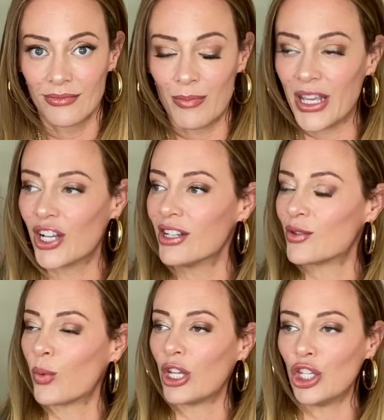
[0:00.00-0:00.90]

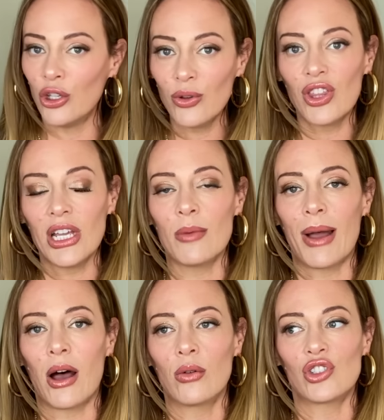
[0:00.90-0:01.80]
Because when you think
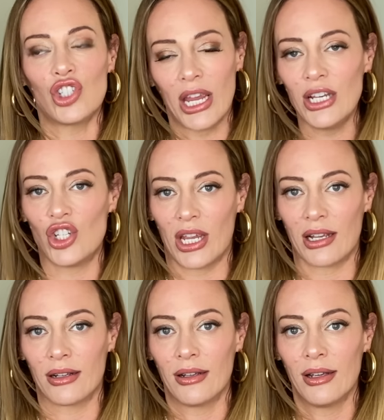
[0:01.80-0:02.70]
about
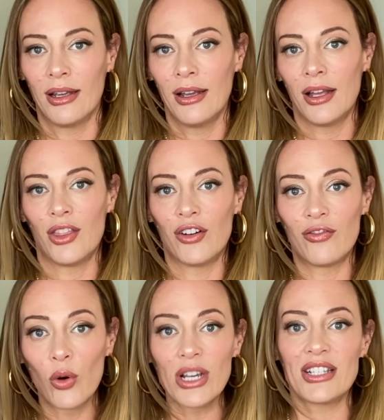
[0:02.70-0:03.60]
changing, the
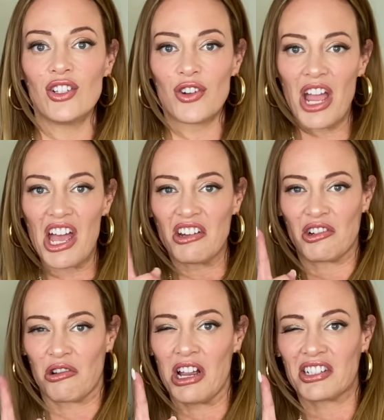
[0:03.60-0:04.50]
voice in your head,
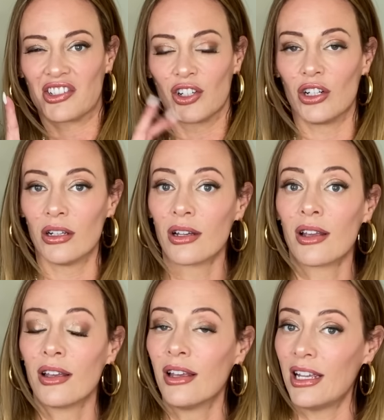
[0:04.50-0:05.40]
Crystal,
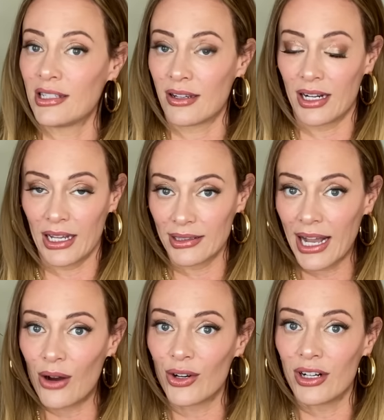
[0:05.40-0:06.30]
is going to get
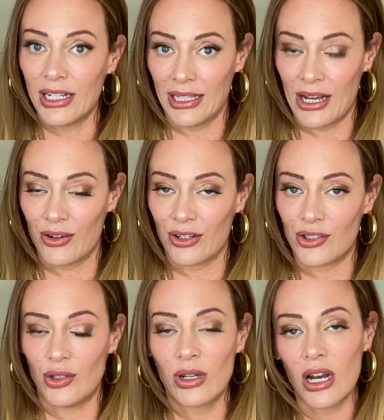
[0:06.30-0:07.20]
louder and louder.
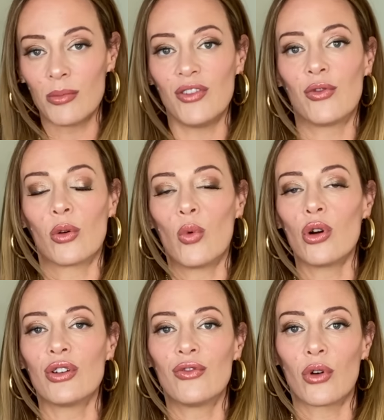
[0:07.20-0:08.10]
So you got to be
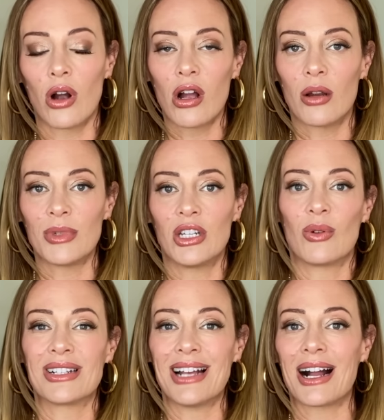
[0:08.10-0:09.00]
forewarned and forearmed and know
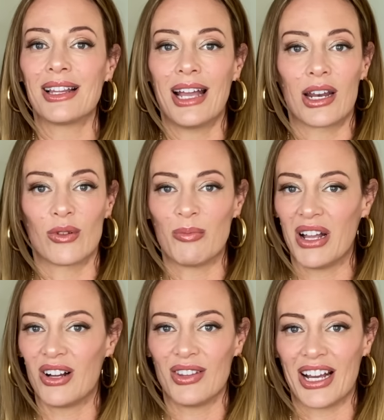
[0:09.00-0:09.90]
exactly how to
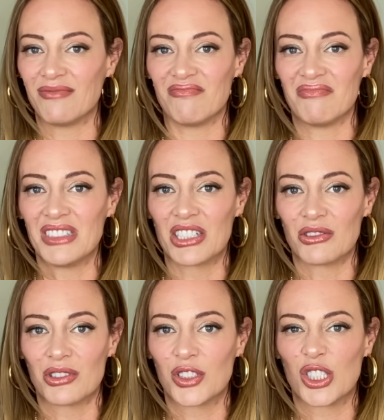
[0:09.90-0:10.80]
repel that
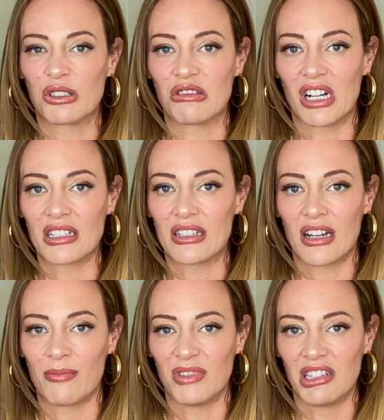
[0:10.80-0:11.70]
little truck
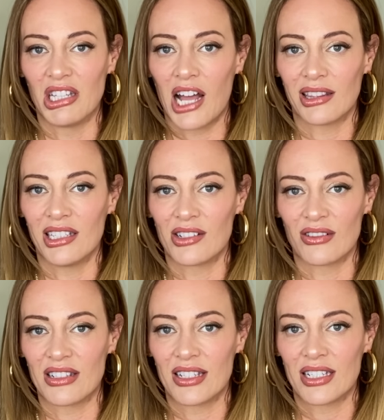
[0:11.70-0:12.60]
stop lot
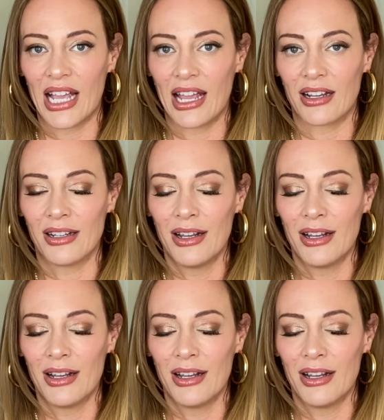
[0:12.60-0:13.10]
lizard skank.